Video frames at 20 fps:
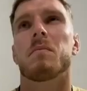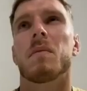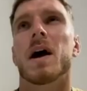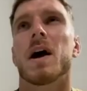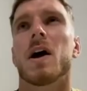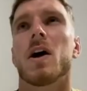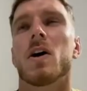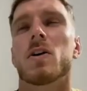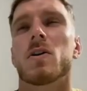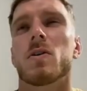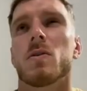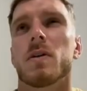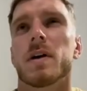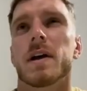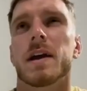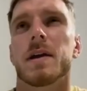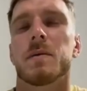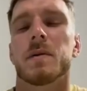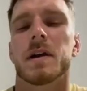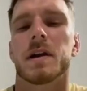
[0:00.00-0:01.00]
my uncle,
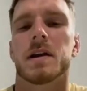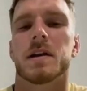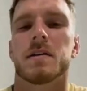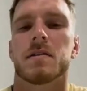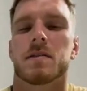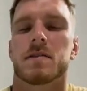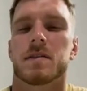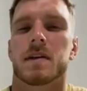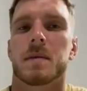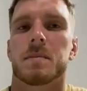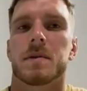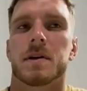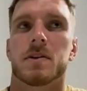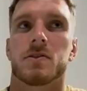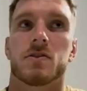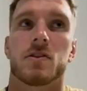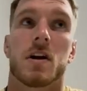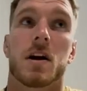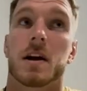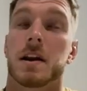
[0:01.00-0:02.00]
he went into septic
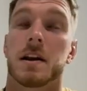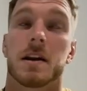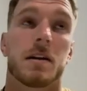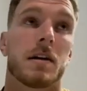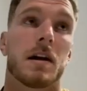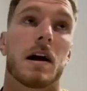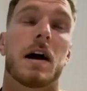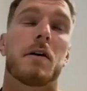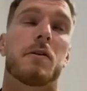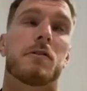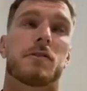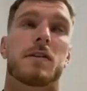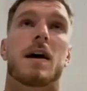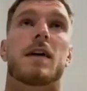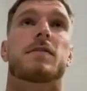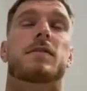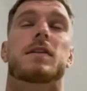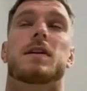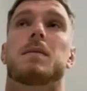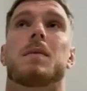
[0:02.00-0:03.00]
shock, and he I was
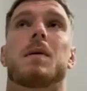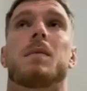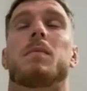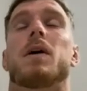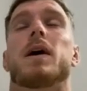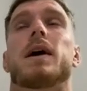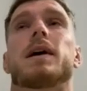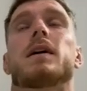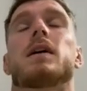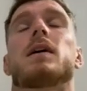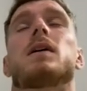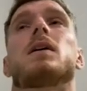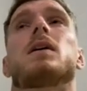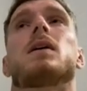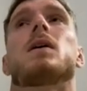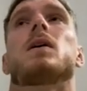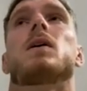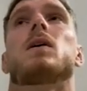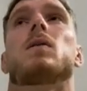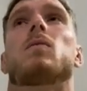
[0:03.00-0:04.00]
asking him, I'm like,
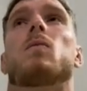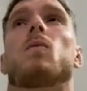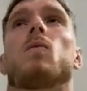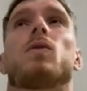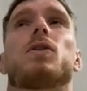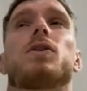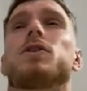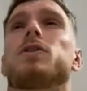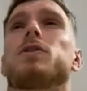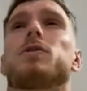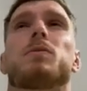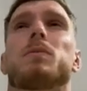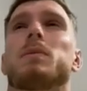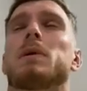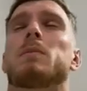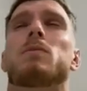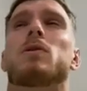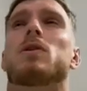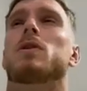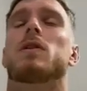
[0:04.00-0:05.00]
what do you
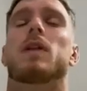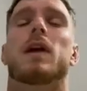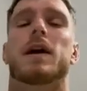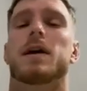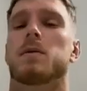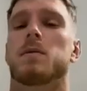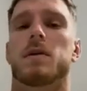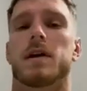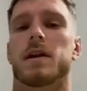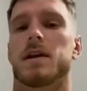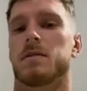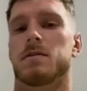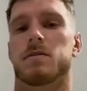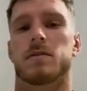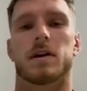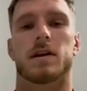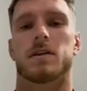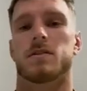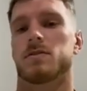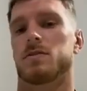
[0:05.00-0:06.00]
remember? Like, and he was
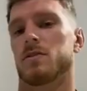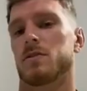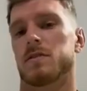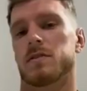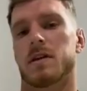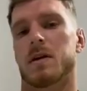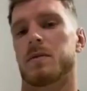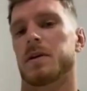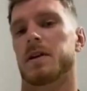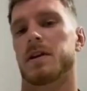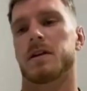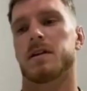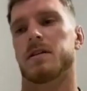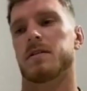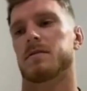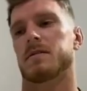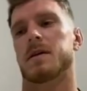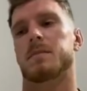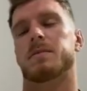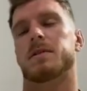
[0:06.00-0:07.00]
like, as soon as I went into
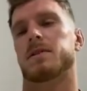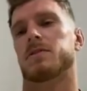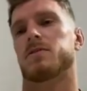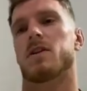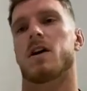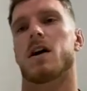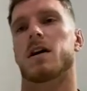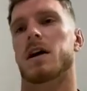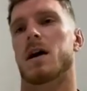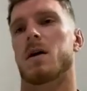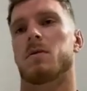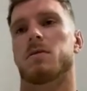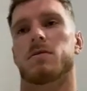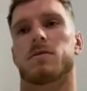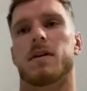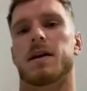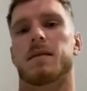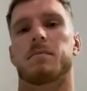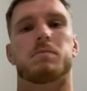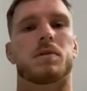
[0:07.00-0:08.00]
septic shock, I was
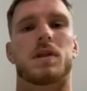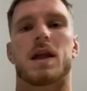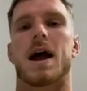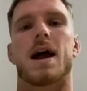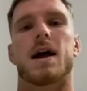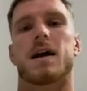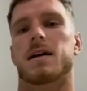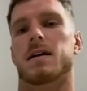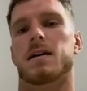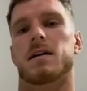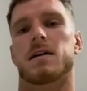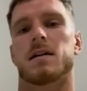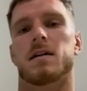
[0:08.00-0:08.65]
like black.